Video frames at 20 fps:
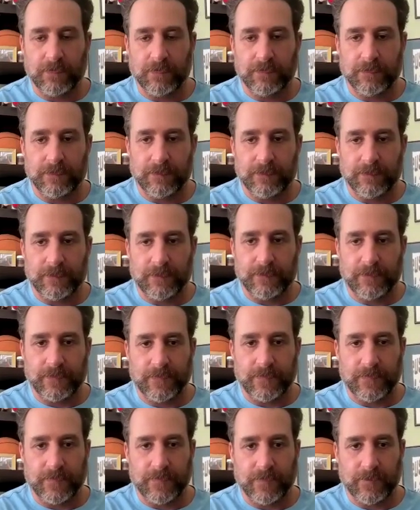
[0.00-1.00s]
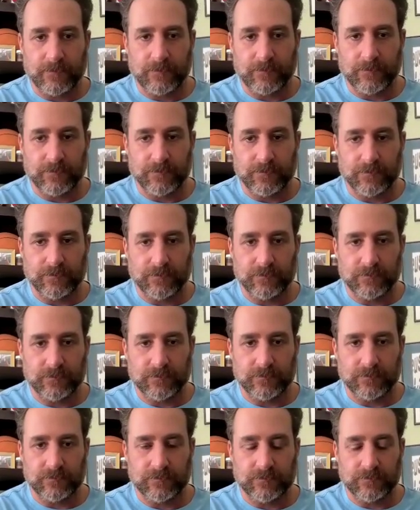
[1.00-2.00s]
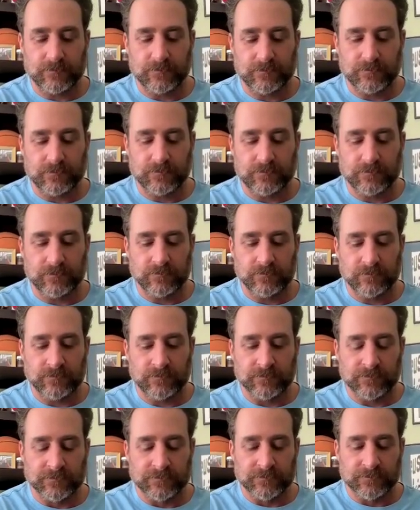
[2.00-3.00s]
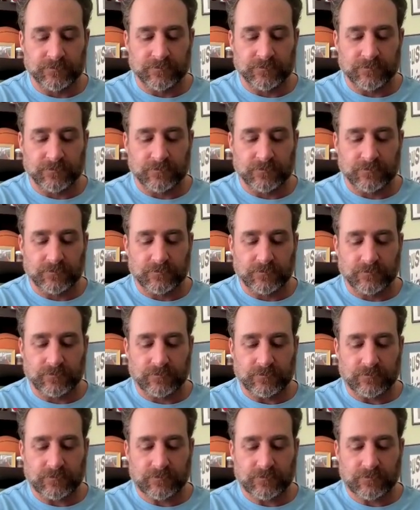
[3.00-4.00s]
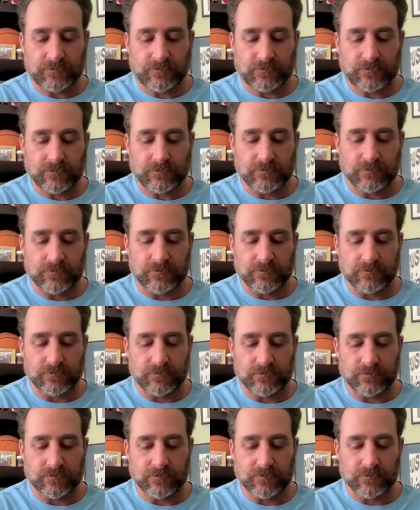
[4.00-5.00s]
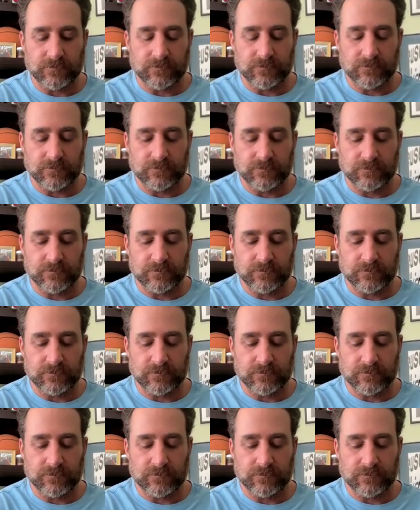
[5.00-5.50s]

This person isn't speaking.